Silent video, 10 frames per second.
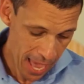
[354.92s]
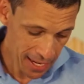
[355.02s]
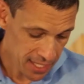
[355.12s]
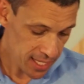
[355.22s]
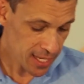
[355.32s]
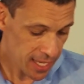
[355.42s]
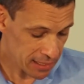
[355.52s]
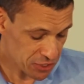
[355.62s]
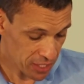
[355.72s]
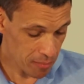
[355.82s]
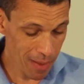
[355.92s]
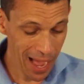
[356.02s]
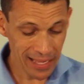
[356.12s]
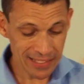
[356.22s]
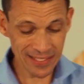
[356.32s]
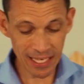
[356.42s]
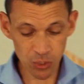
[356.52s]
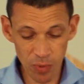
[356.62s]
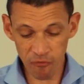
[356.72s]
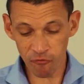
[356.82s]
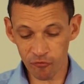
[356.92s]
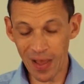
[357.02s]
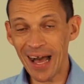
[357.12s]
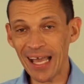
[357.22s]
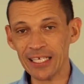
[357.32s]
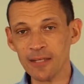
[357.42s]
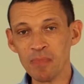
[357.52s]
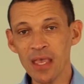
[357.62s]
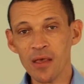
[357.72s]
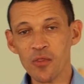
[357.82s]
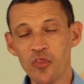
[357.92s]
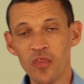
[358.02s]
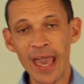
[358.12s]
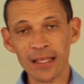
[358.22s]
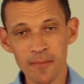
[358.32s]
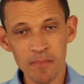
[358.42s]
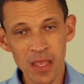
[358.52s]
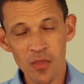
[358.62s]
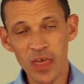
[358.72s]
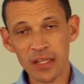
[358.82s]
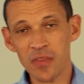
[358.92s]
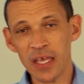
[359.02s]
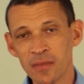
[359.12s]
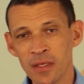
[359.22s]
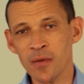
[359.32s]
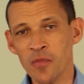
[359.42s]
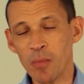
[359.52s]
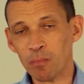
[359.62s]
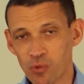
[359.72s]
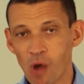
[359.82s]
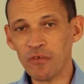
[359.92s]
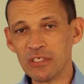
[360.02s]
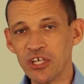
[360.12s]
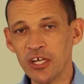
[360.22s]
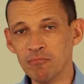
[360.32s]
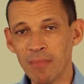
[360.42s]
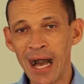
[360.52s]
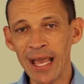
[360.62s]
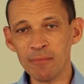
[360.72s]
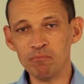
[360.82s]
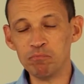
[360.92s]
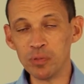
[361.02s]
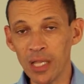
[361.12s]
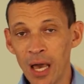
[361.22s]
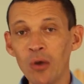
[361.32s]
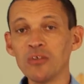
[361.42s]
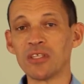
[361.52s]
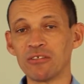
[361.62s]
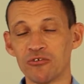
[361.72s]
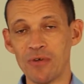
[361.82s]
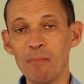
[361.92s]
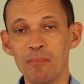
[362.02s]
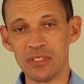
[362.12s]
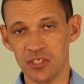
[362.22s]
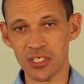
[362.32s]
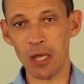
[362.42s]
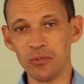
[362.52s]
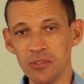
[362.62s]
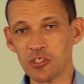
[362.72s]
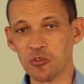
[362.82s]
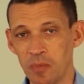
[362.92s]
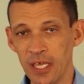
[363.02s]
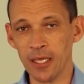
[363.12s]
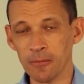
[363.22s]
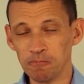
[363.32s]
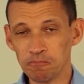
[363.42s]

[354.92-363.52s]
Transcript: And here in Jeremiah 6, we find that the prophet Jeremiah blows the trumpet, so to speak.